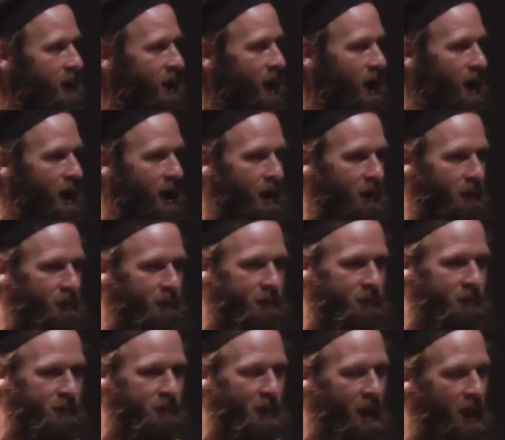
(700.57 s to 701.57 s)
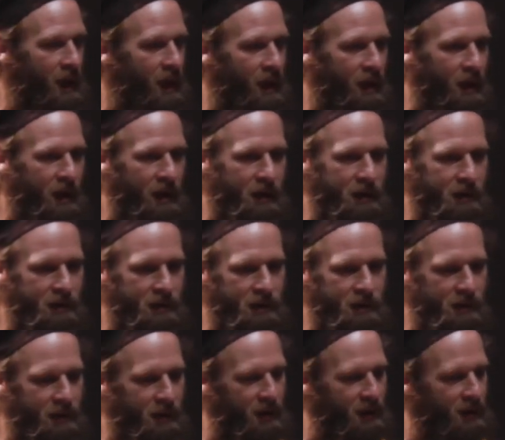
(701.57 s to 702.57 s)
um, and
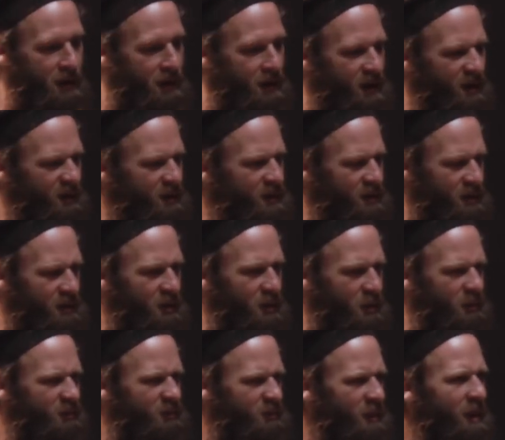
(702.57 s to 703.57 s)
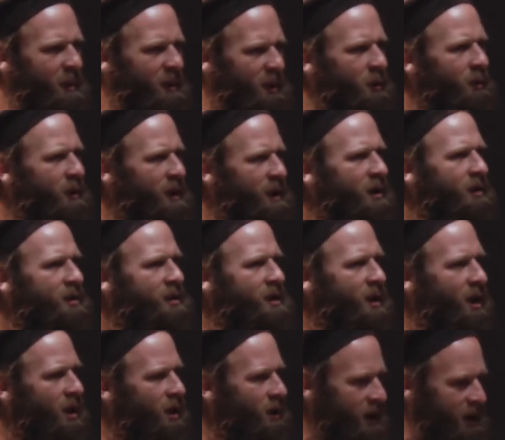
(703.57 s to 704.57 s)
it was th maybe three years
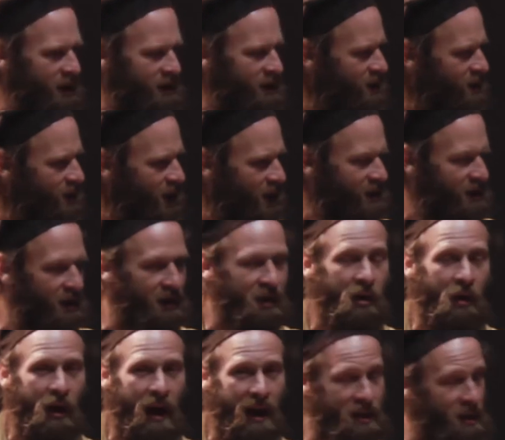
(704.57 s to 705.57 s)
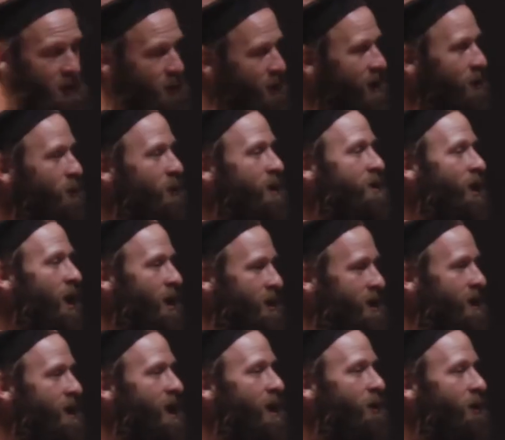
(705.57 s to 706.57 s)
ago he suggested. You know, actually, we, we taught
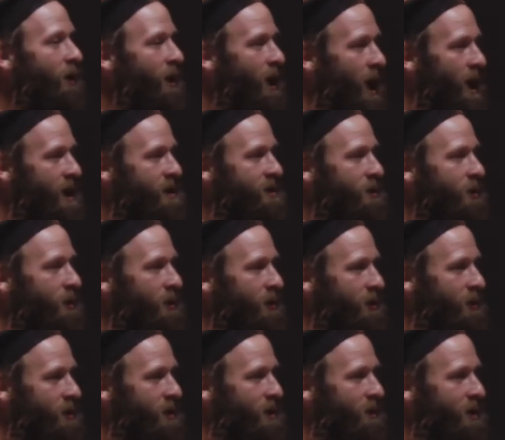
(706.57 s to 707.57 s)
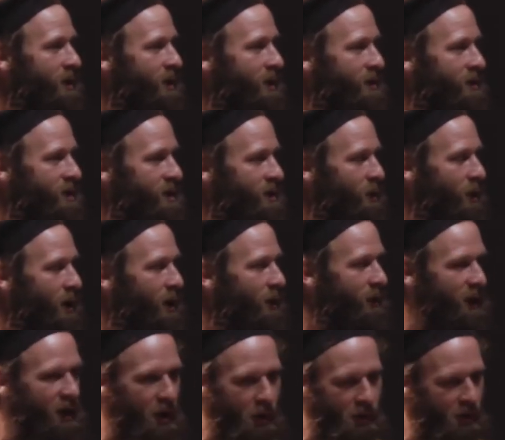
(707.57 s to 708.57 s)
together at a high school for some years as well.
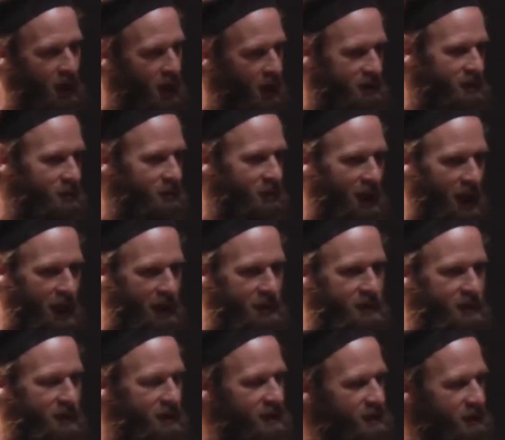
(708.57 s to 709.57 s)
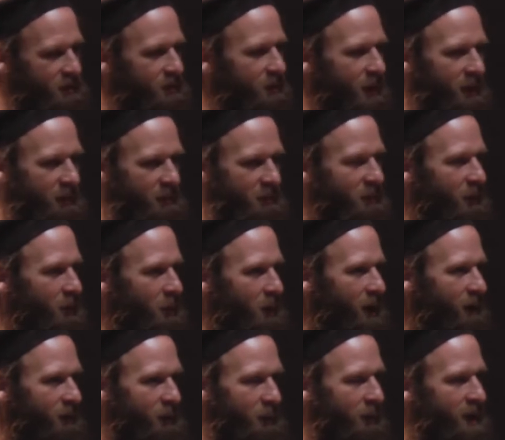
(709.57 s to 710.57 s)
We co-taught some classes, and we, for
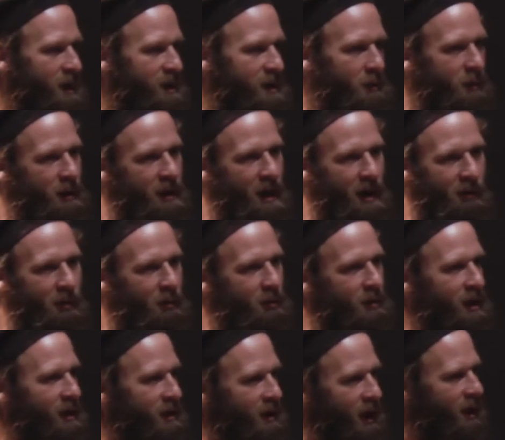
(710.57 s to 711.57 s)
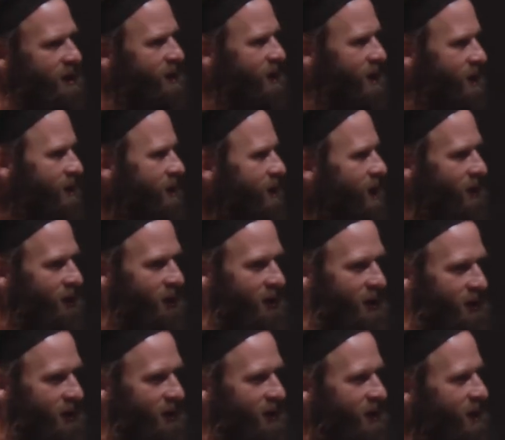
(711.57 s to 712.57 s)
whatever reason, we never really thought to get
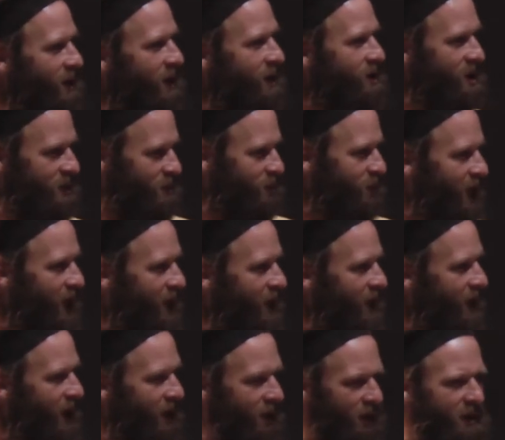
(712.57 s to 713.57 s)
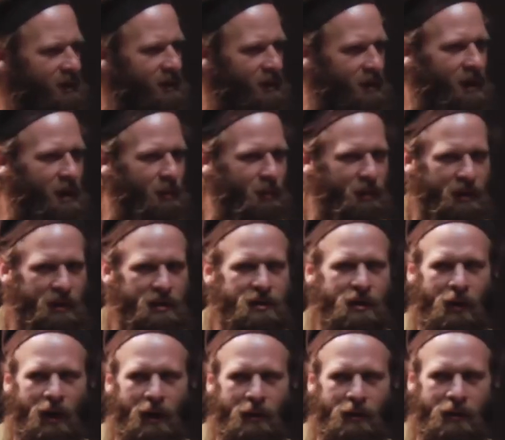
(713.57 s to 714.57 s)
together and just play together until a couple years
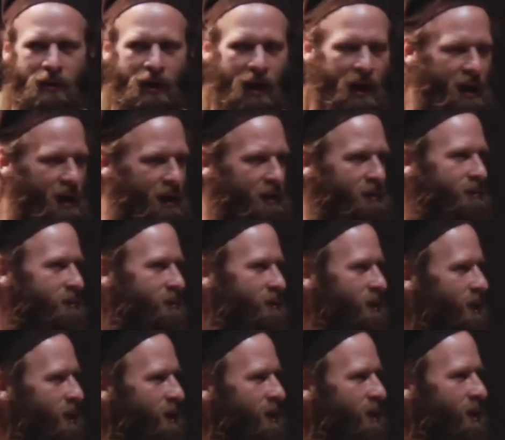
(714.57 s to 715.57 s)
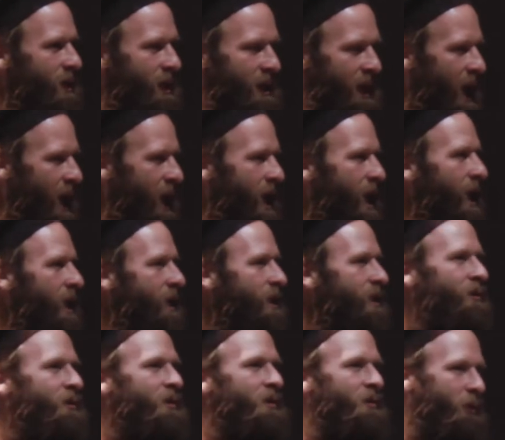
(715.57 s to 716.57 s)
ago. I, would, I had, I
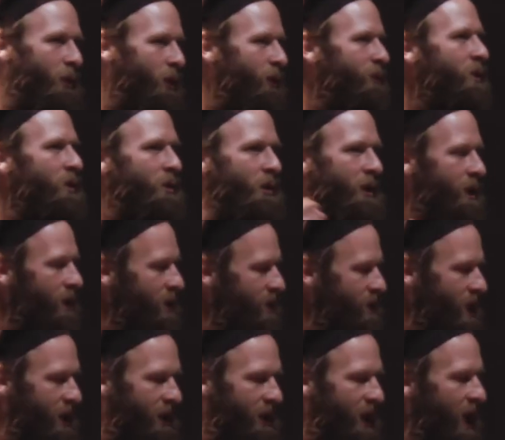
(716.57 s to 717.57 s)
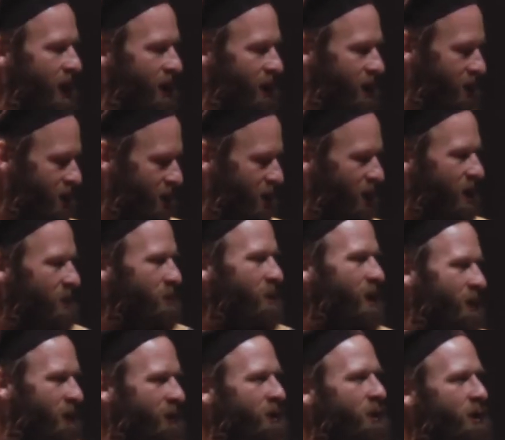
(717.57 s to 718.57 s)
had for a few years had left. You know, it had
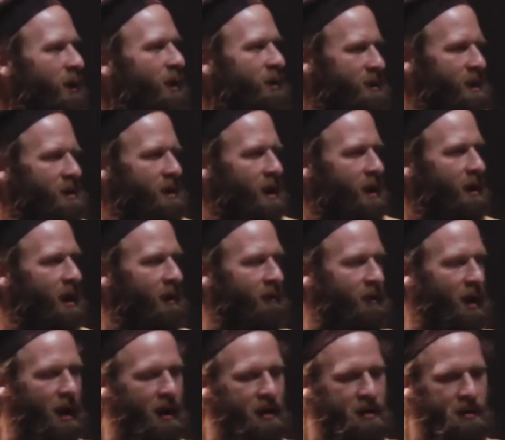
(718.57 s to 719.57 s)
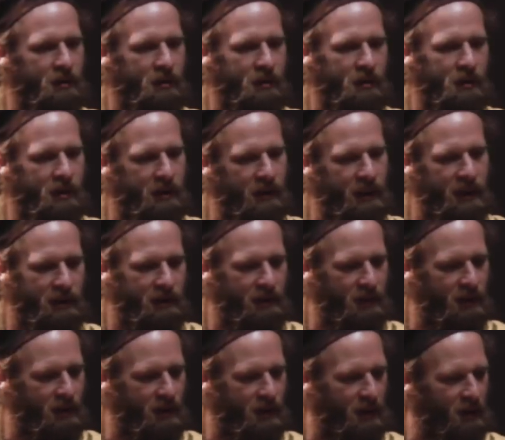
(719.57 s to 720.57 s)
been a few years since I had left the high school, and he,
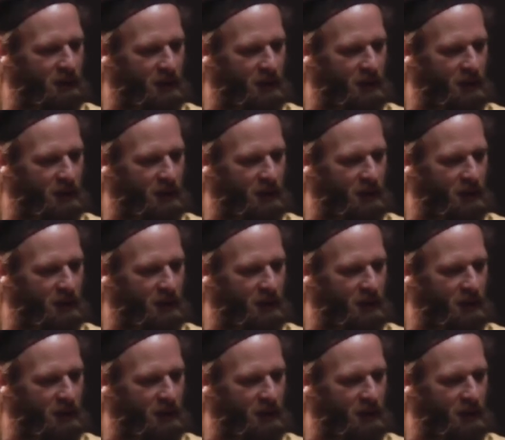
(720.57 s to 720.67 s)
you know,